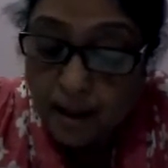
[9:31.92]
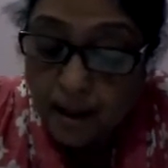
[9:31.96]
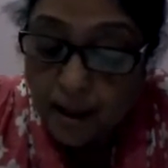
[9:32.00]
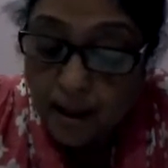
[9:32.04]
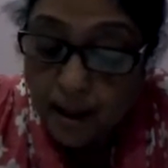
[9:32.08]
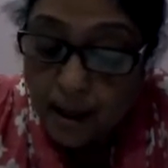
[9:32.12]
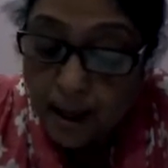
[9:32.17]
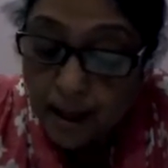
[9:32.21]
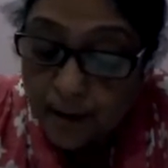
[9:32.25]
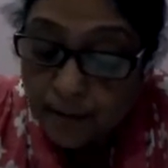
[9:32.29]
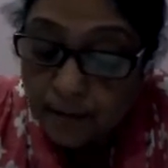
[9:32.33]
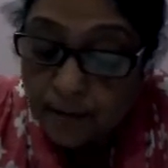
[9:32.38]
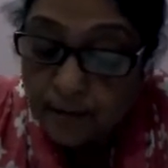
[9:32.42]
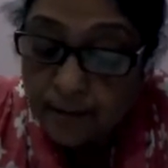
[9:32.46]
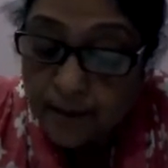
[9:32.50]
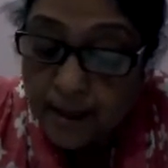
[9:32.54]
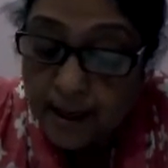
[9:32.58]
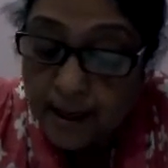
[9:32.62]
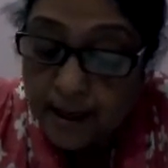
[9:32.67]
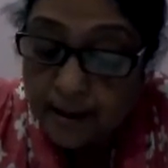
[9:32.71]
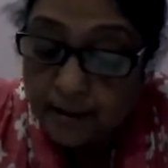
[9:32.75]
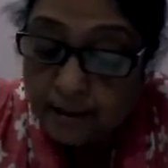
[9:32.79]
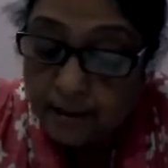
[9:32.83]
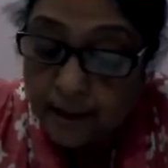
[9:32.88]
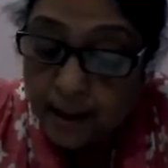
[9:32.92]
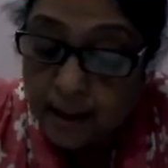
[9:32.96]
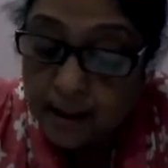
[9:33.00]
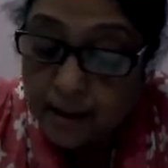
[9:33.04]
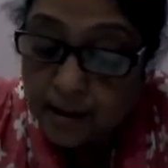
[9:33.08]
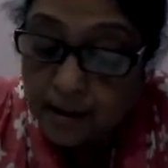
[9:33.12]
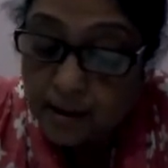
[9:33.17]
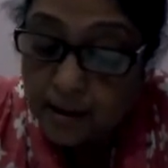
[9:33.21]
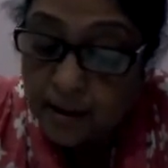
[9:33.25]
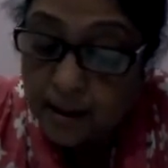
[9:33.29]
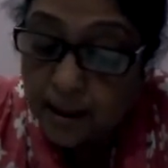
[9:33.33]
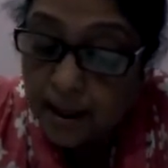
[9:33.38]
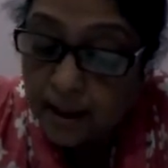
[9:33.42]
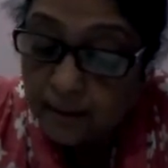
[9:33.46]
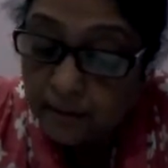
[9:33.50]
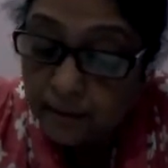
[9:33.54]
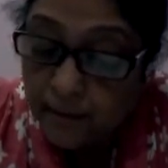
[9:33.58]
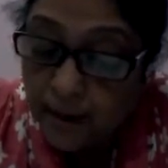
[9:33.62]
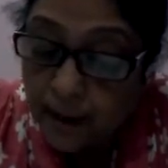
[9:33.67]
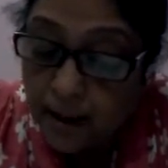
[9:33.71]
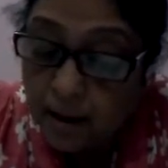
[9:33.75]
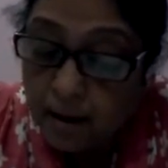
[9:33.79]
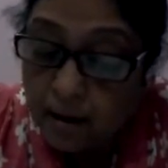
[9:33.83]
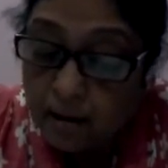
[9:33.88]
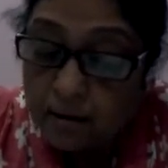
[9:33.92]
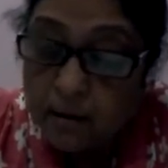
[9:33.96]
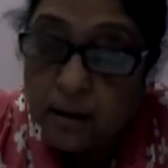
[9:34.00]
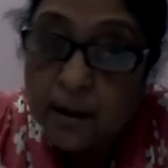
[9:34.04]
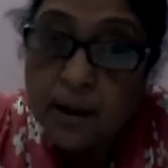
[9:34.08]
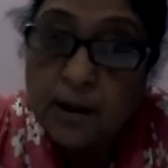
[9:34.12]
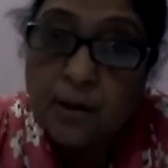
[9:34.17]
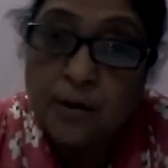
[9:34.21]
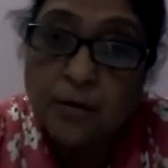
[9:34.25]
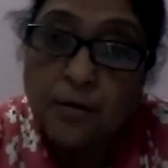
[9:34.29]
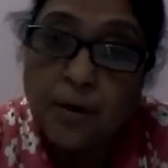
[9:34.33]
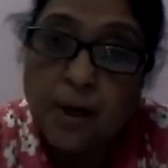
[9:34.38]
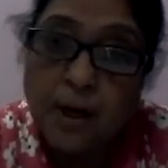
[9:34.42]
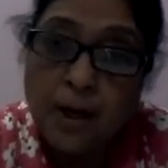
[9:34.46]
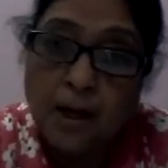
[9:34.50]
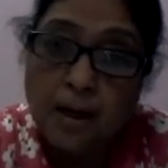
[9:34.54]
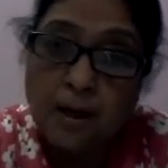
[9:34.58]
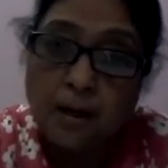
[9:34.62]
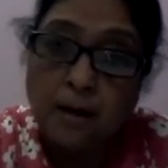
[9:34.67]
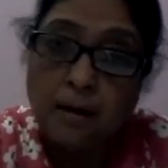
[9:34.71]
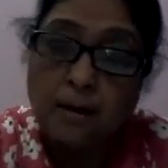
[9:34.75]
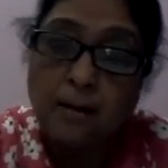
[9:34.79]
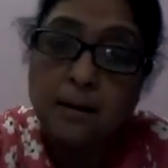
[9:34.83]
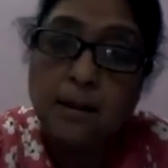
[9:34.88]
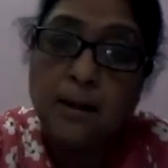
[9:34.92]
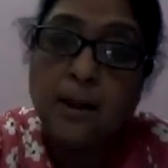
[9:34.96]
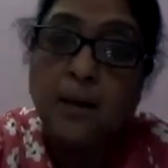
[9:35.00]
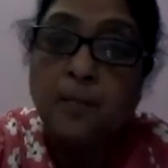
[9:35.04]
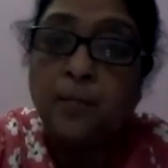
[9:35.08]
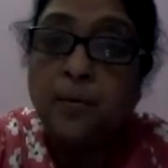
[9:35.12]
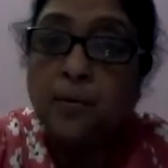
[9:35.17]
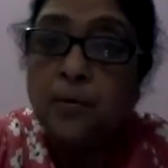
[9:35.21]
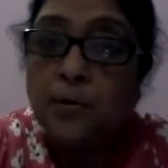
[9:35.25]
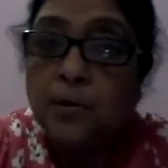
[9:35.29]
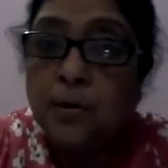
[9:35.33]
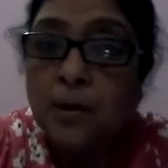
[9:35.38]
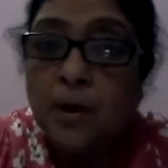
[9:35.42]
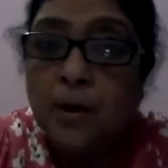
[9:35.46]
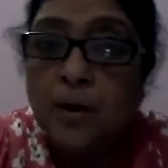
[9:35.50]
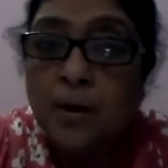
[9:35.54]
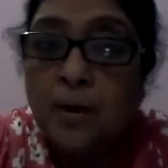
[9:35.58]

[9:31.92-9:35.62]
If there is nothing on the tree, suppose